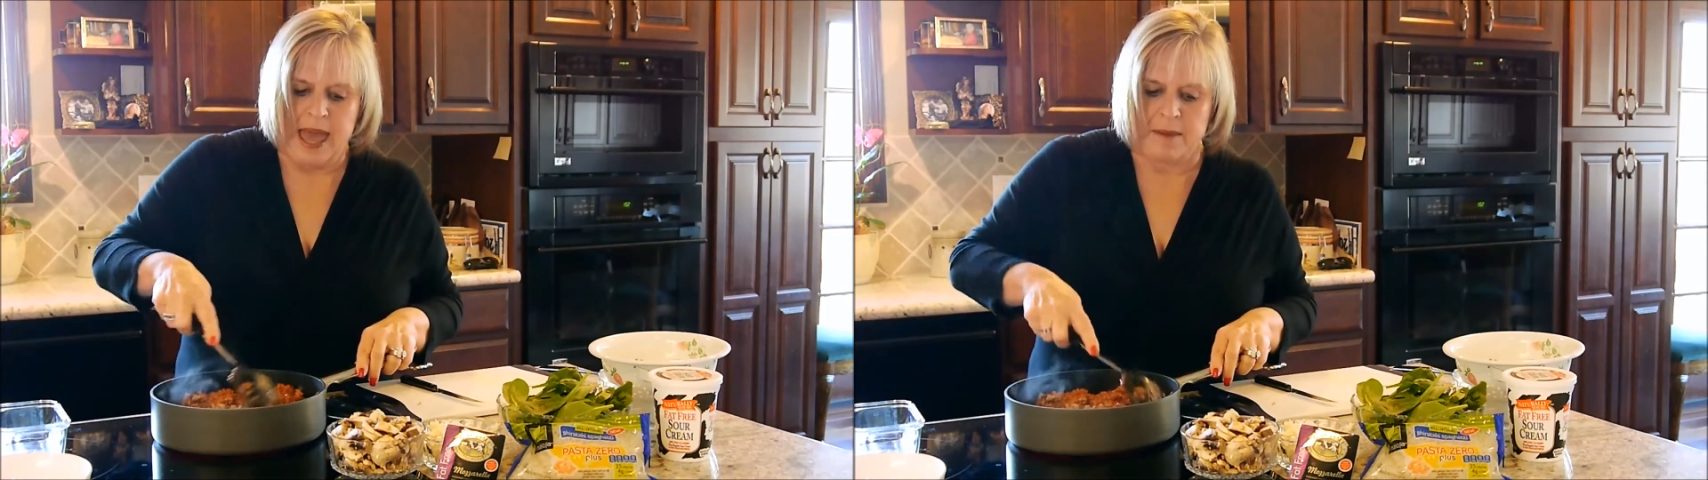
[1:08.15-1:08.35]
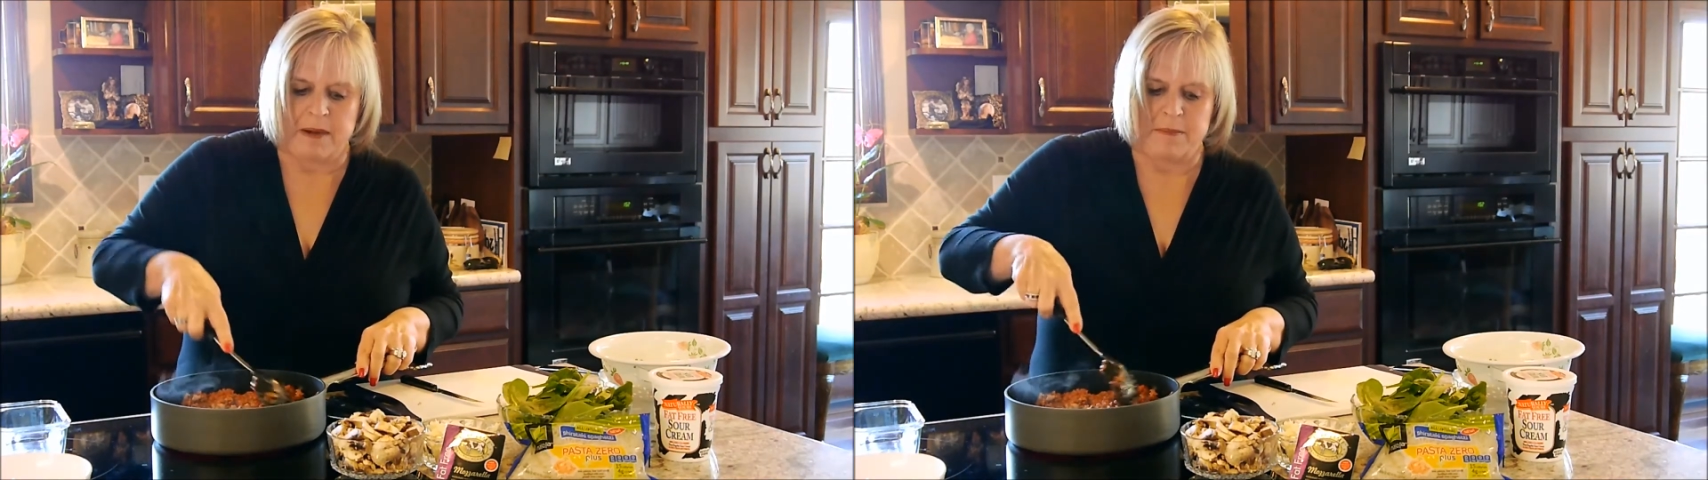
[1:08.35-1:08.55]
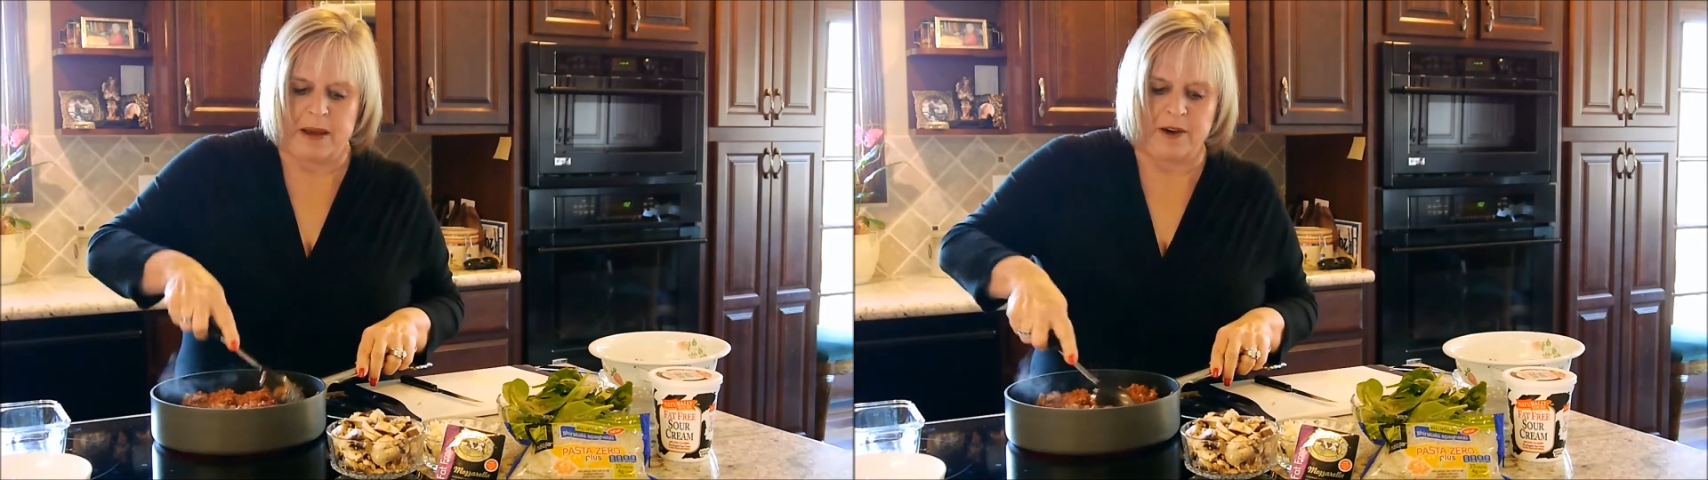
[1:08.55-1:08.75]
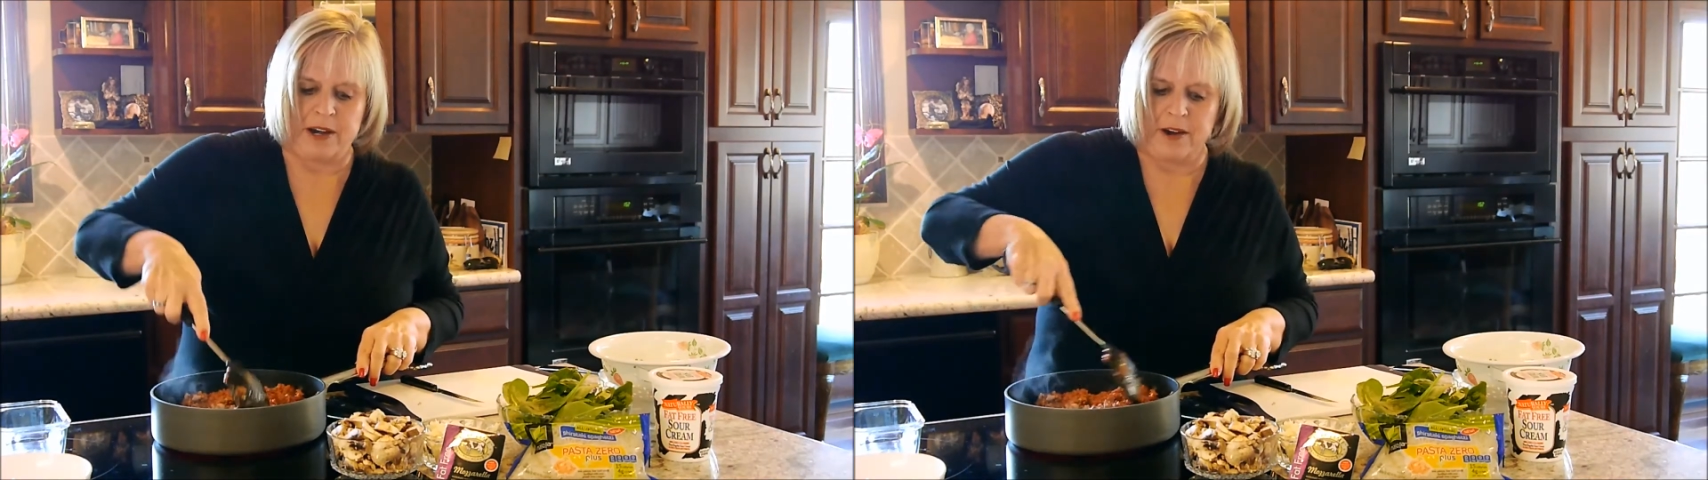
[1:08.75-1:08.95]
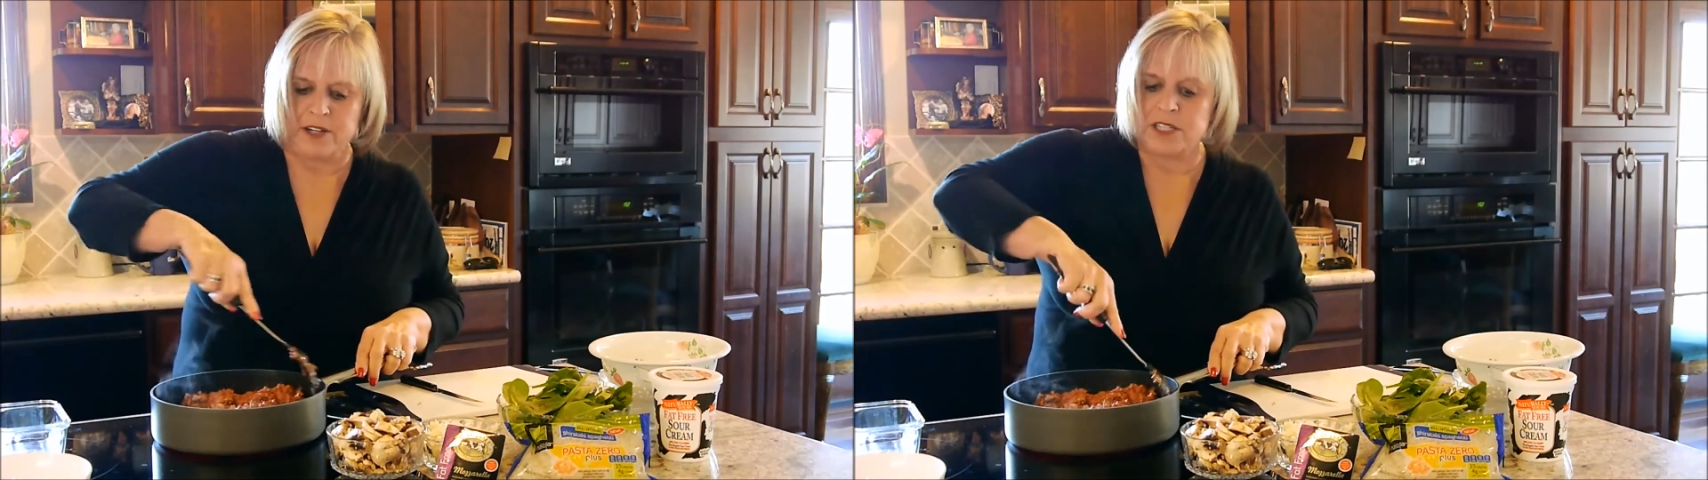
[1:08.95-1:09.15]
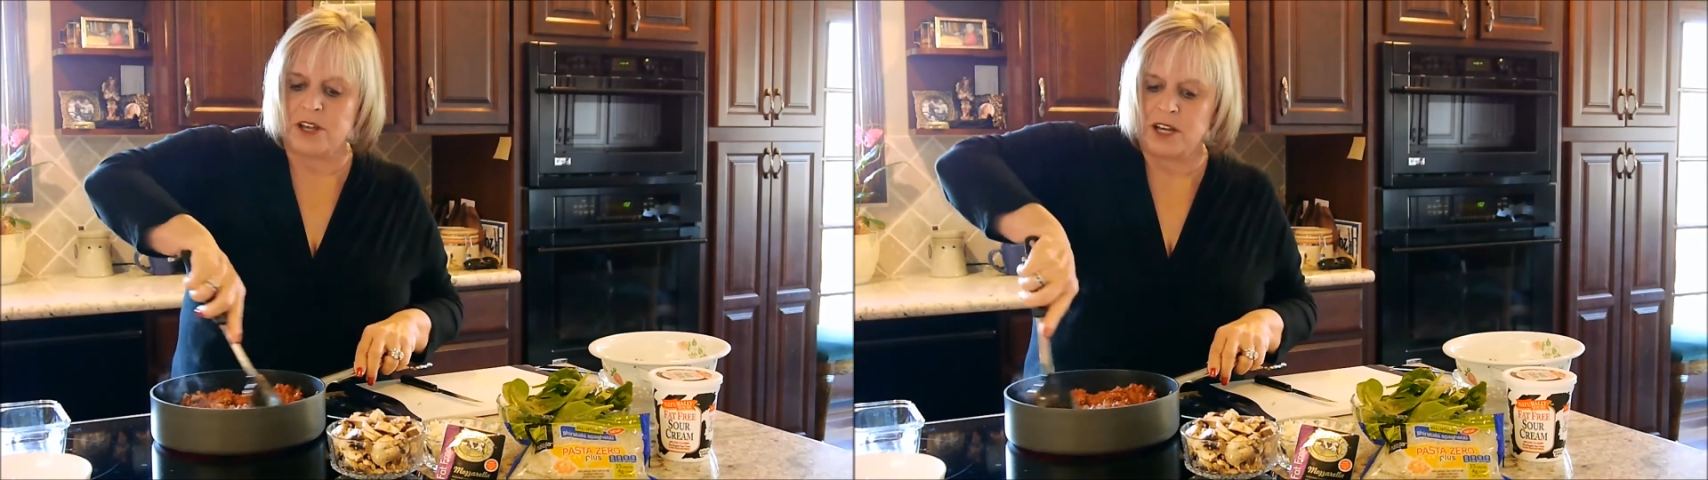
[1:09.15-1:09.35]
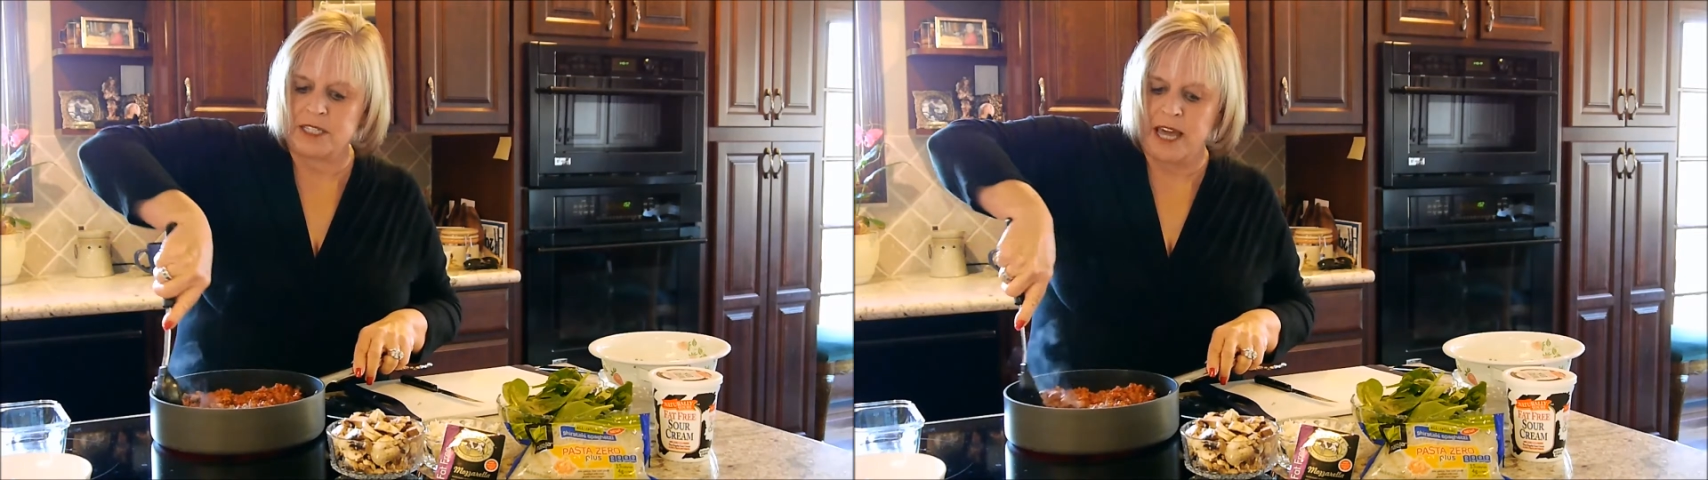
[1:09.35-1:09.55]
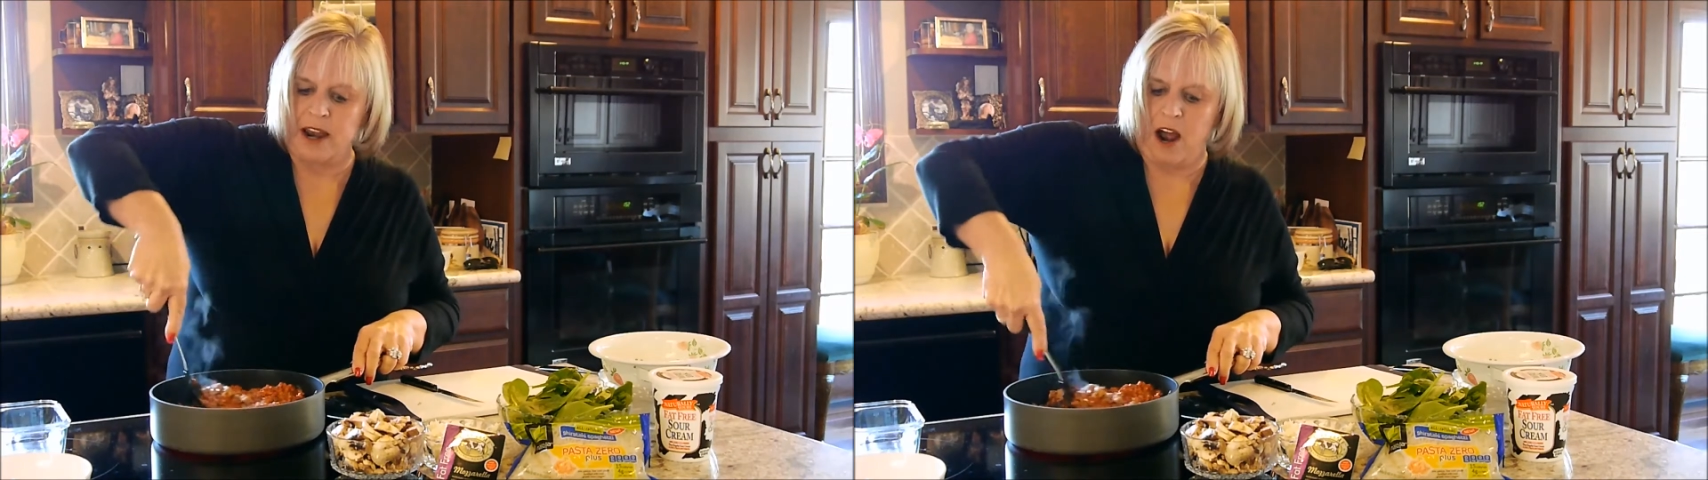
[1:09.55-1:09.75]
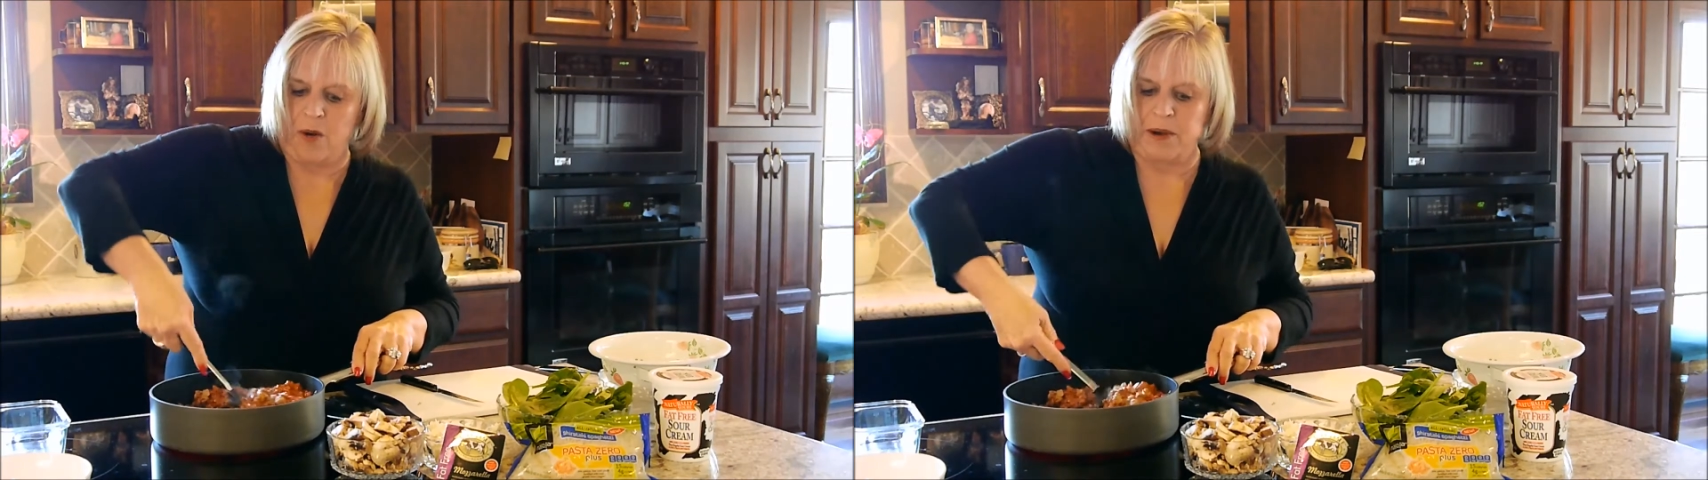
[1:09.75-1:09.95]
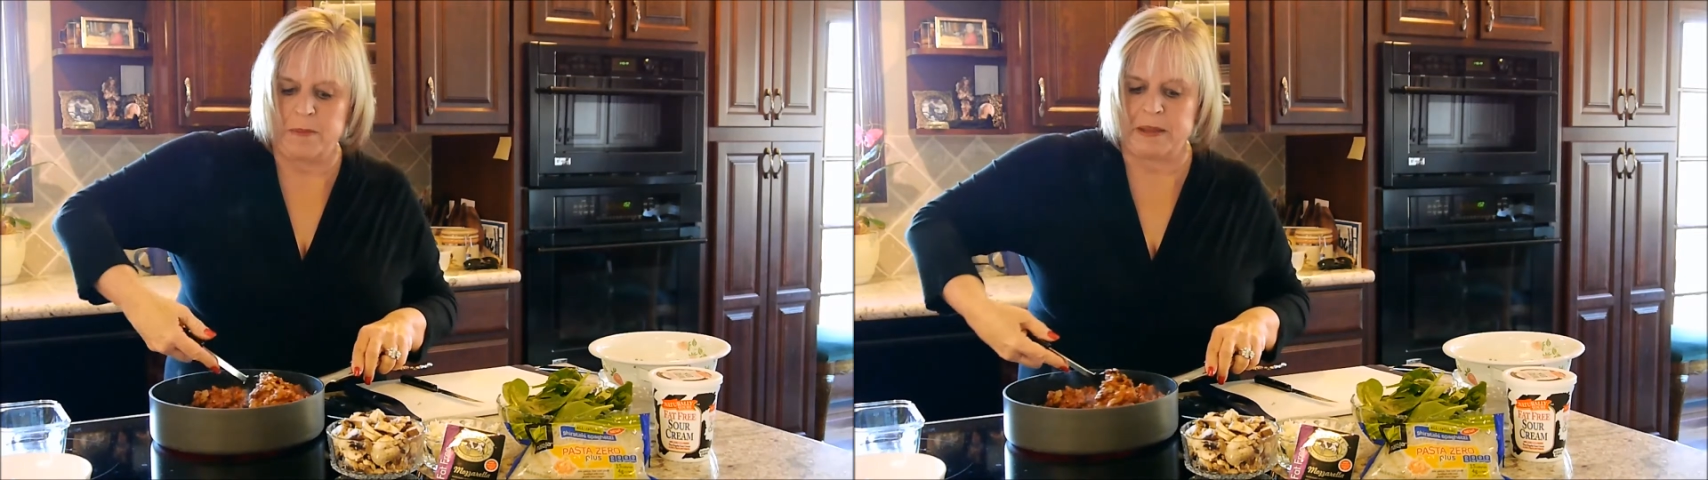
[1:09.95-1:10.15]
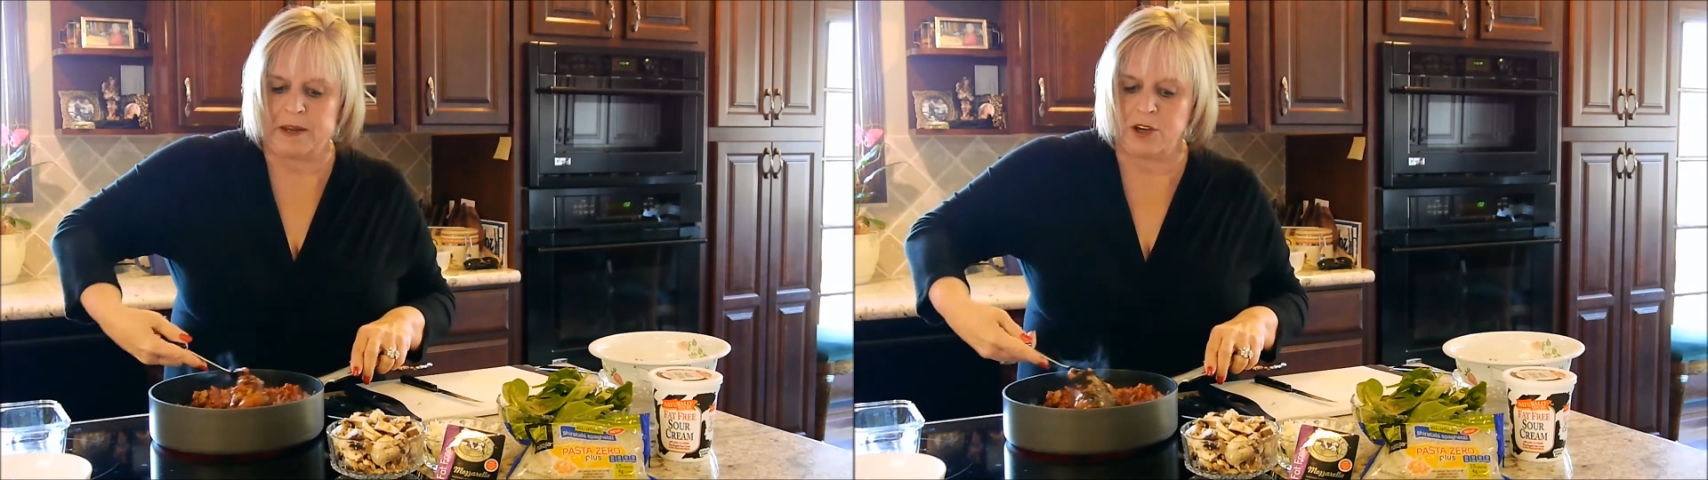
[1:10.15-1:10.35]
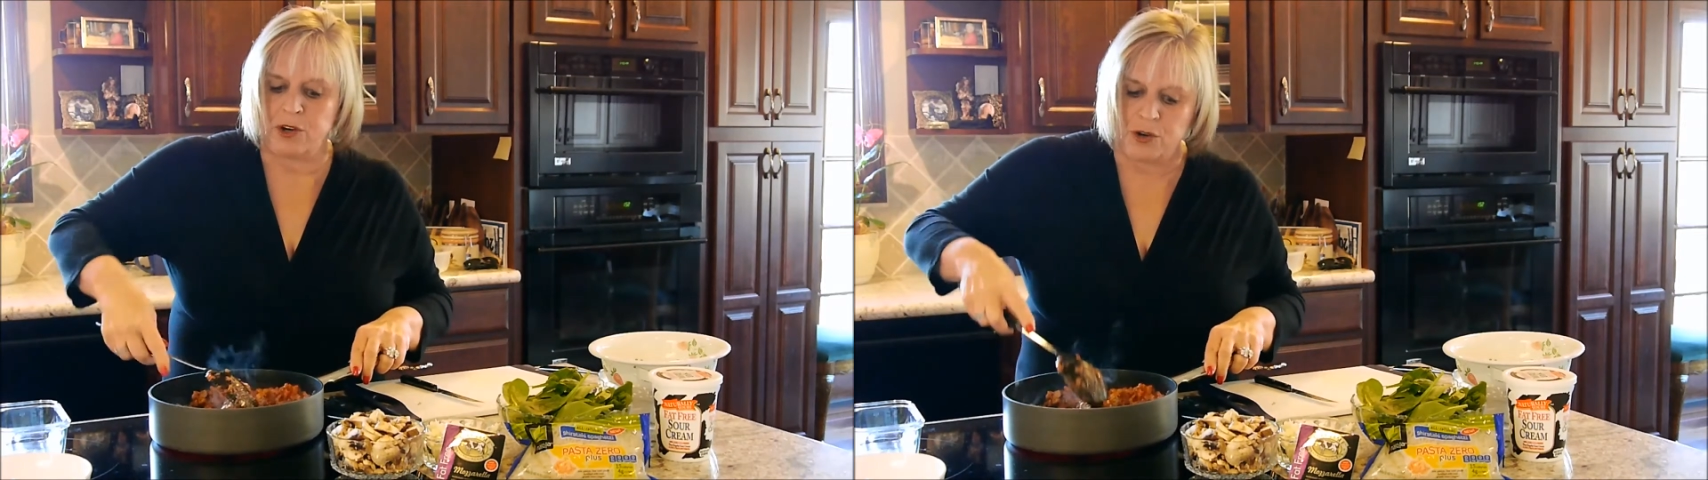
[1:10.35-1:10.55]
and my marinara sauce had already been